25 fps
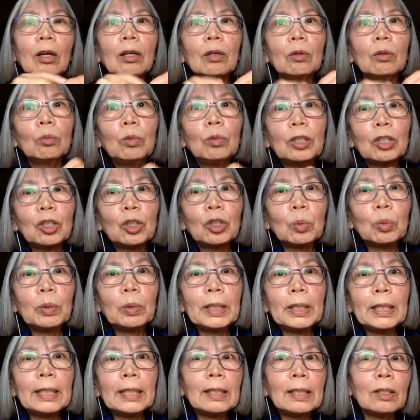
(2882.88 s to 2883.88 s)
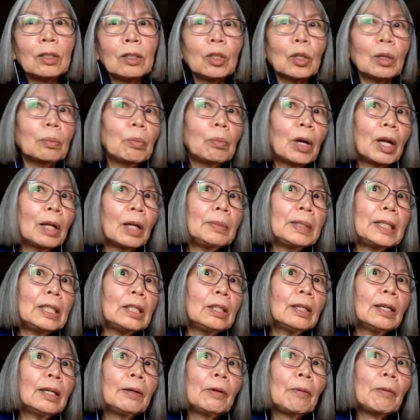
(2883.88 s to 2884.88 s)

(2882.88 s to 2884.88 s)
or which ways are probably